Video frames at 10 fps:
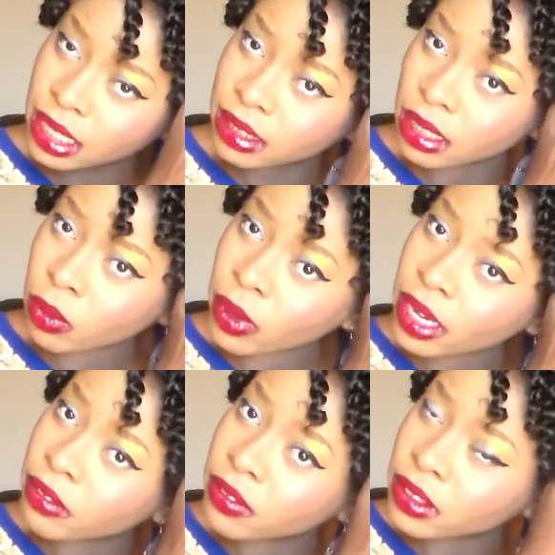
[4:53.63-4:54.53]
that's kind of why
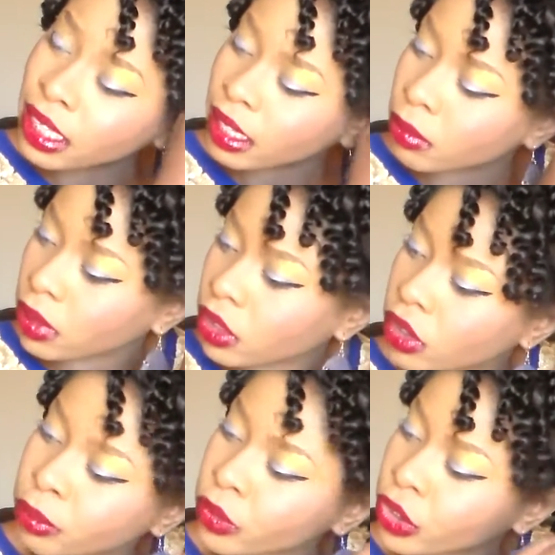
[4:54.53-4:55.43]
I feel like I'm
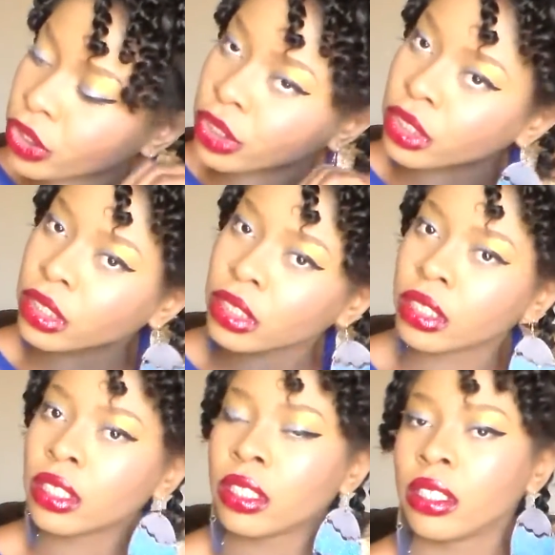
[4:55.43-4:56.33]
rushing.
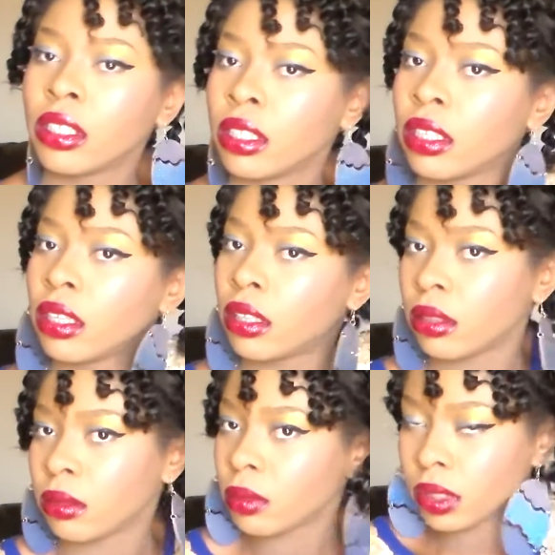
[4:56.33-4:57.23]

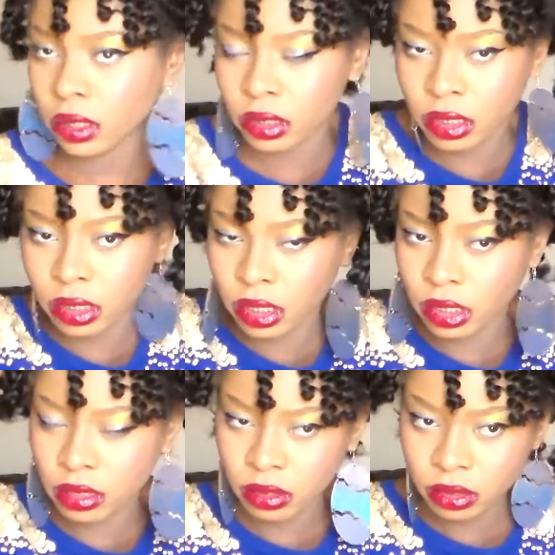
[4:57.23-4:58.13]
But I
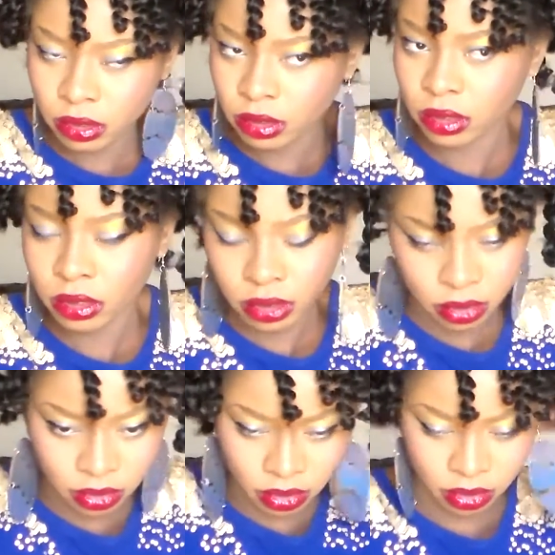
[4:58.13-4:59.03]
think that's all.
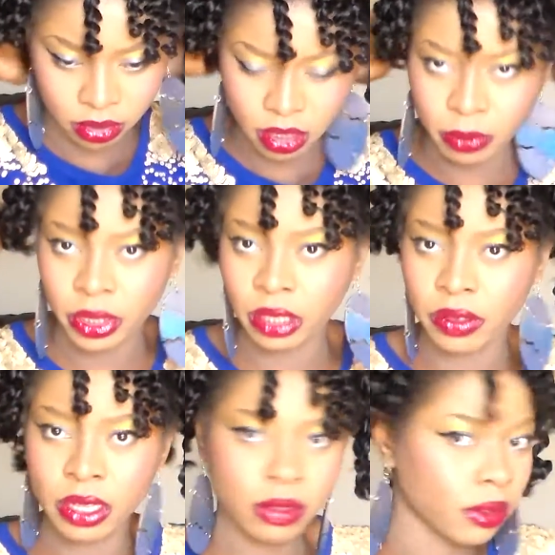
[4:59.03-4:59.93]
I
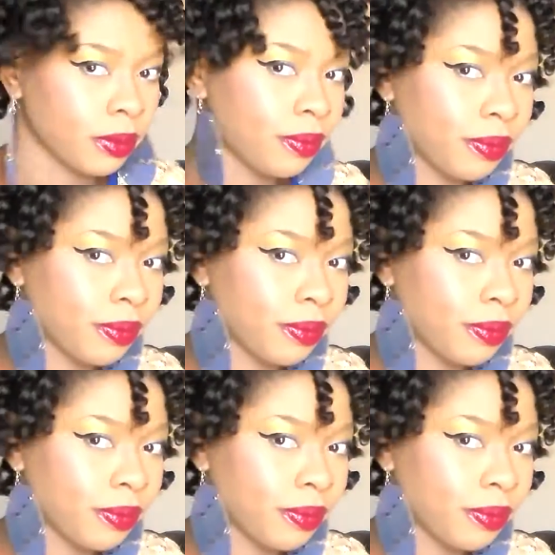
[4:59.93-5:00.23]
believe that's all.